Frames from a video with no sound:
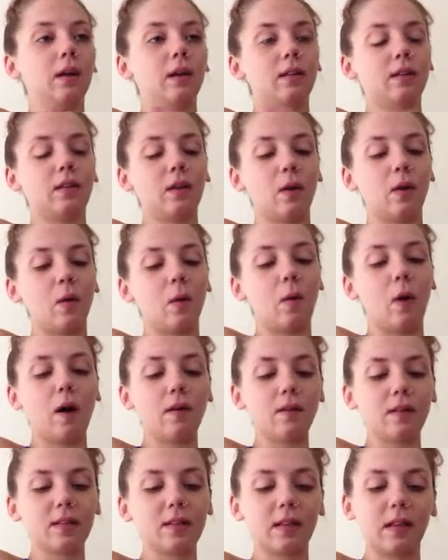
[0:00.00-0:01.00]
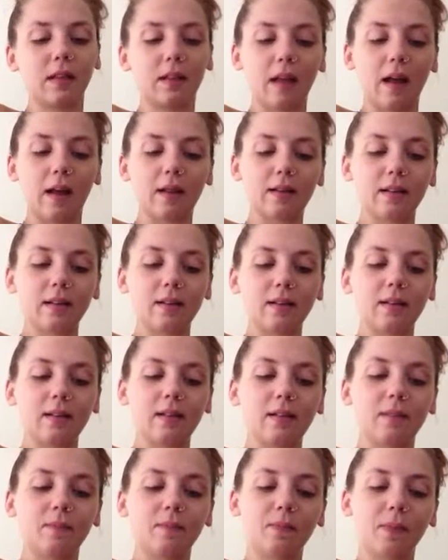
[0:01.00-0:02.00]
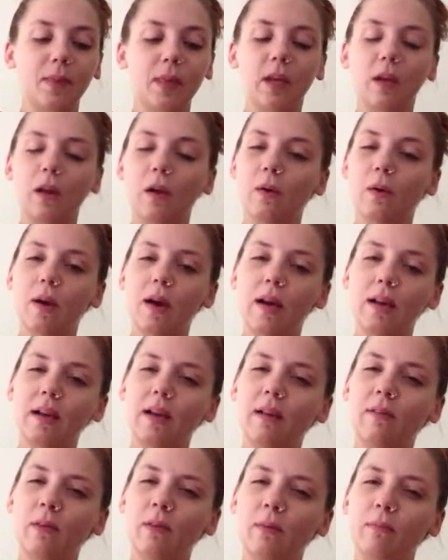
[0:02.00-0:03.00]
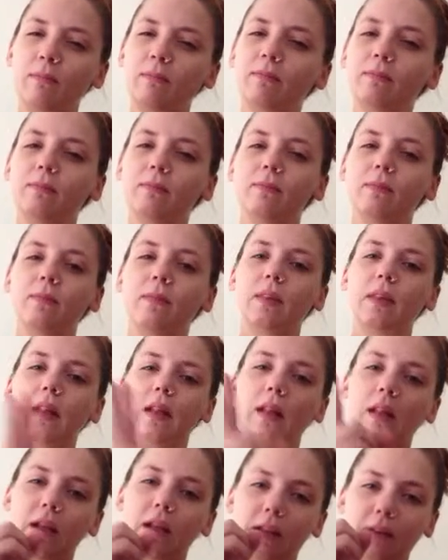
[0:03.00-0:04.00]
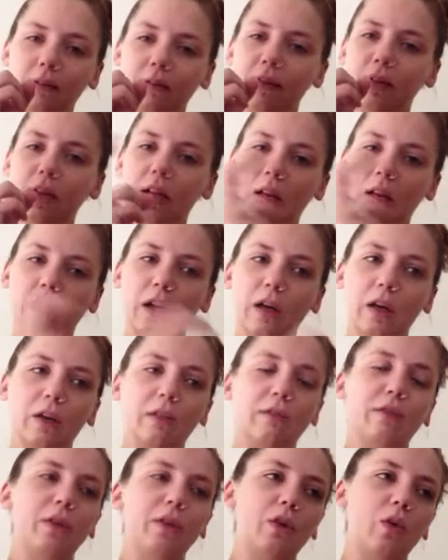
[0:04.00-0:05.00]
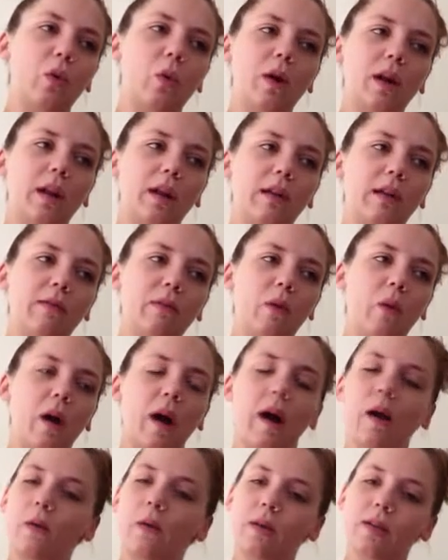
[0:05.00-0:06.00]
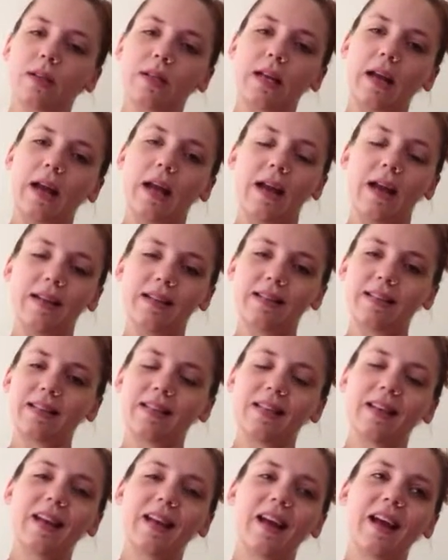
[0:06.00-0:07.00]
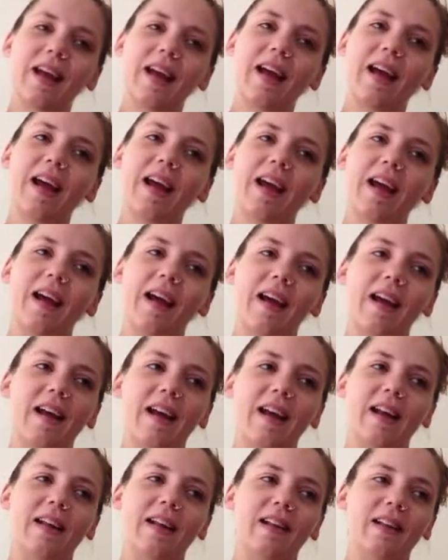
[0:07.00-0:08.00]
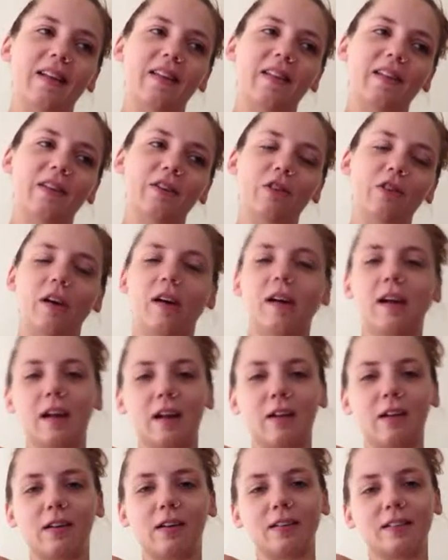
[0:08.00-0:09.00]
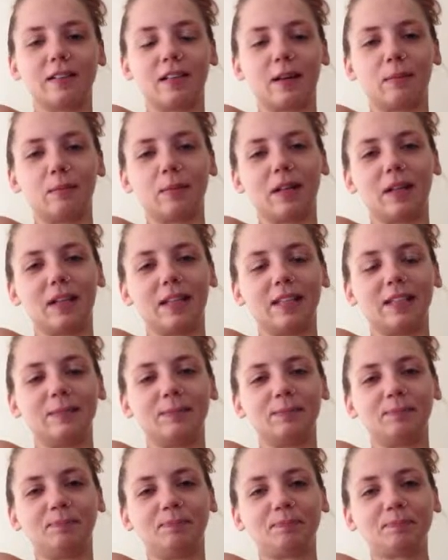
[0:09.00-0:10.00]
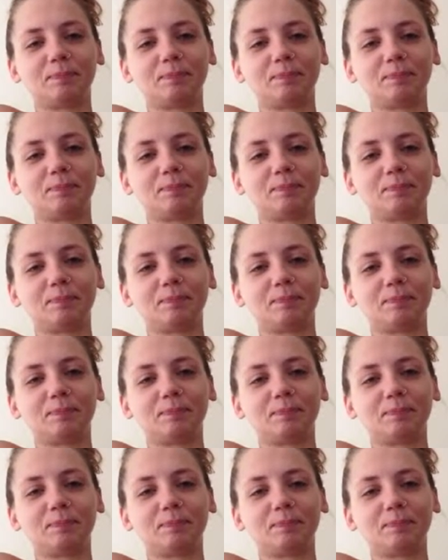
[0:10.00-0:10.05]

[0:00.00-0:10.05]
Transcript: So obviously that, hadn't even lived here for 24 hours yet. And the drunk guy calls to complain.